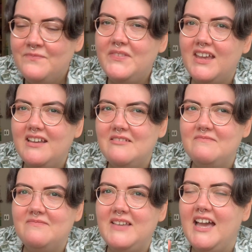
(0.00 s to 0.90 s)

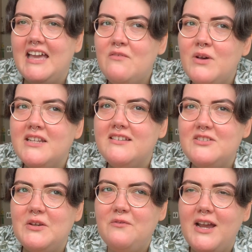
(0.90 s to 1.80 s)
I gave one
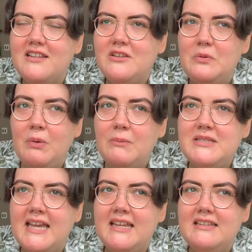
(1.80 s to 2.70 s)
to a friend who popped
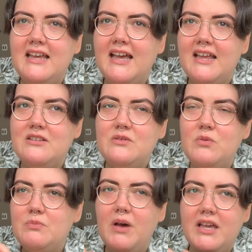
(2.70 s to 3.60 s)
in and
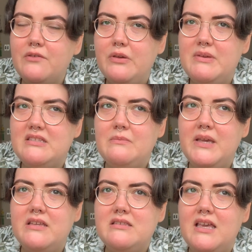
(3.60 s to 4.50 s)
was buying a few bits and
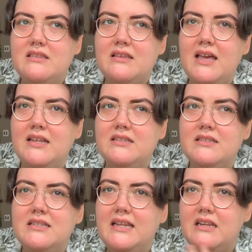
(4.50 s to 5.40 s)
pieces and
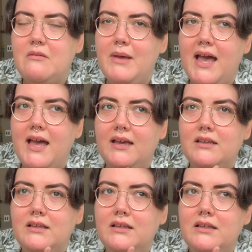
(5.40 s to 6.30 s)
needed a bag
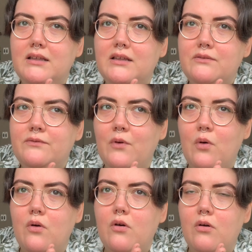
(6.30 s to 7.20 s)

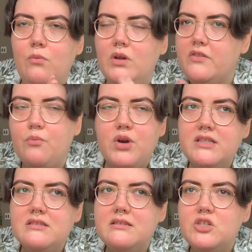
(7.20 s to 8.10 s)
for one of the
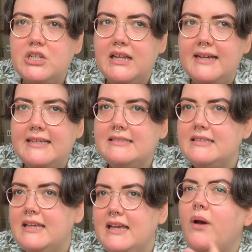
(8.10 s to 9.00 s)
prints that she liked.
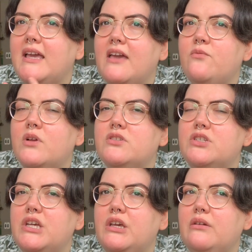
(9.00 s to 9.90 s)
I gave one
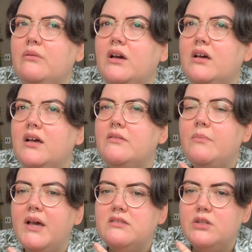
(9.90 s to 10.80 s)
to the
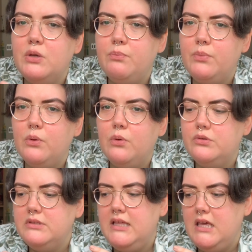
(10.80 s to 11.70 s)
person who
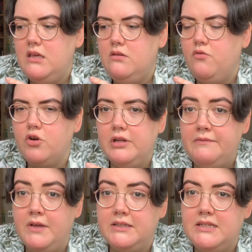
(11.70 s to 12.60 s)
bought the Chronically
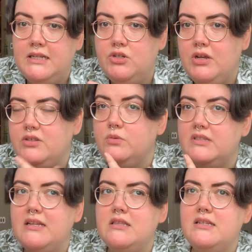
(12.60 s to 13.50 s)
Fucked t-shirt towards the
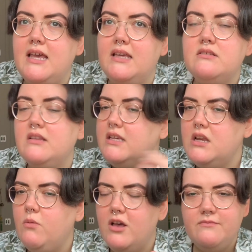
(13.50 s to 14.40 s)
end of the day, because I was like, you
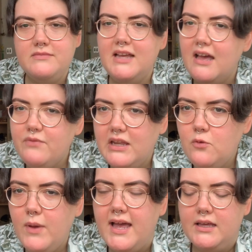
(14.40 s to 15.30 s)
know what, have the little
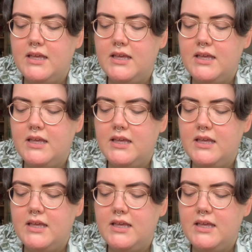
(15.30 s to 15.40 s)
bag.